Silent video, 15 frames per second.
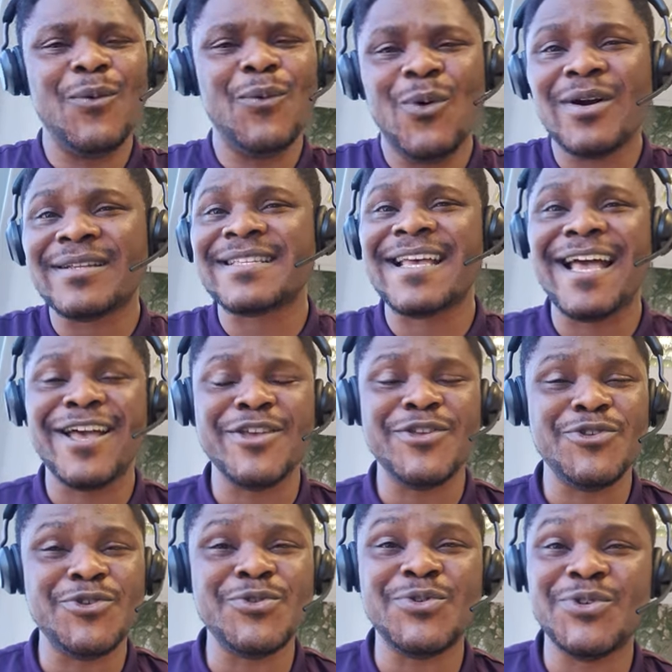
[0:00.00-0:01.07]
What are
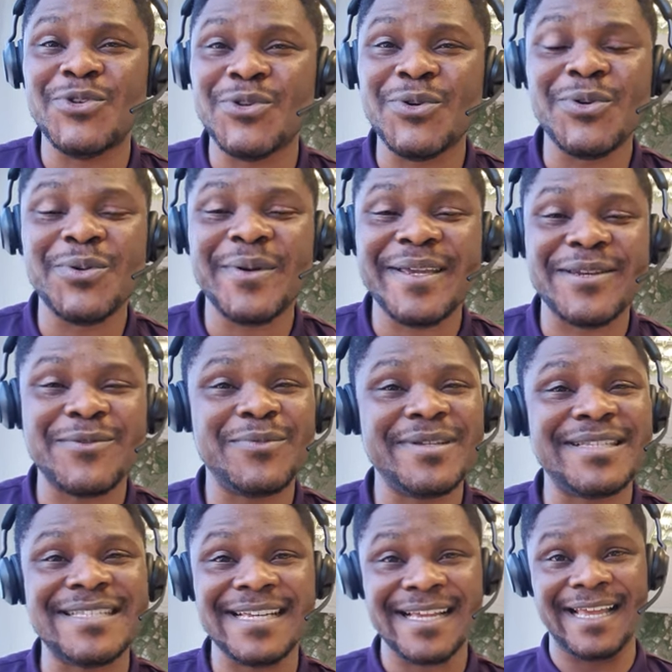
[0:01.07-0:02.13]
you doing with